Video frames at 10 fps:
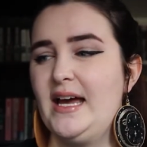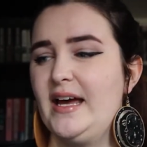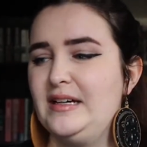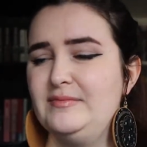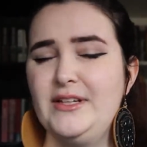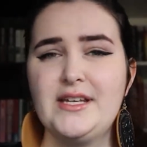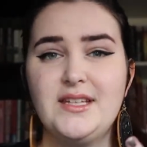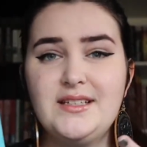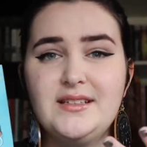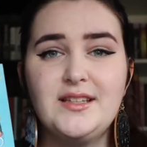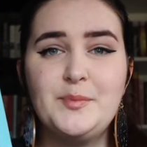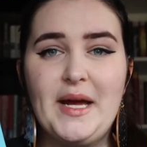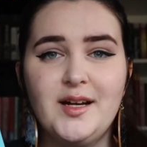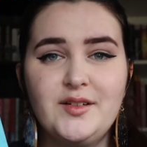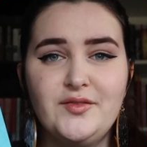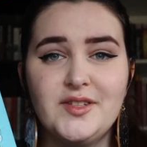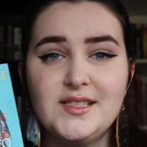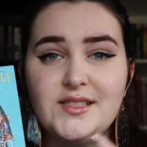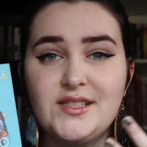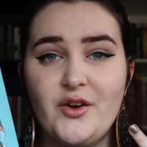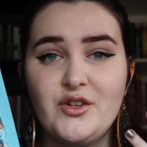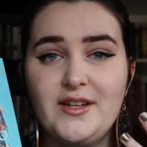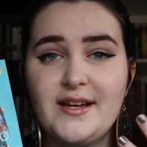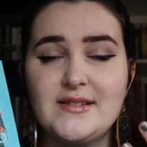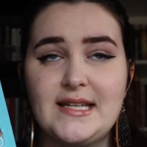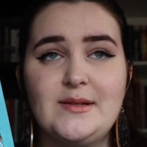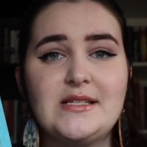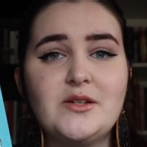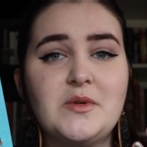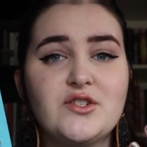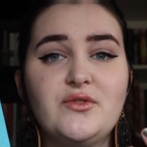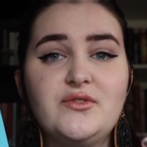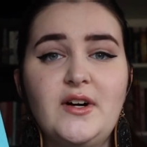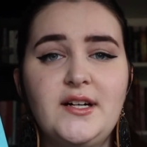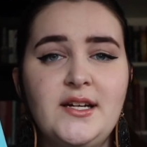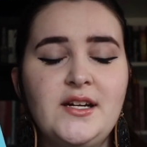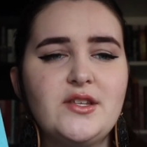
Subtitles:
Like the back of this sounded like it was gonna be so much fun.